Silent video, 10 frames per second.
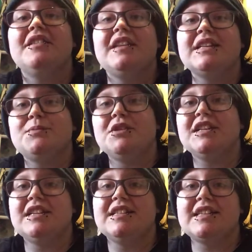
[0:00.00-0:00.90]
next book
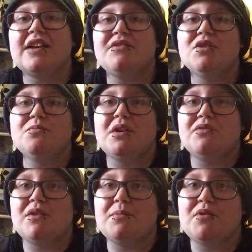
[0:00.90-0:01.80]
is Carry On by
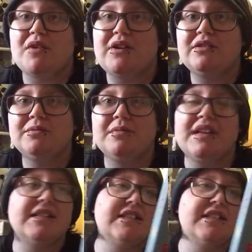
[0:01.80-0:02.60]
Rainbow Rowell. It's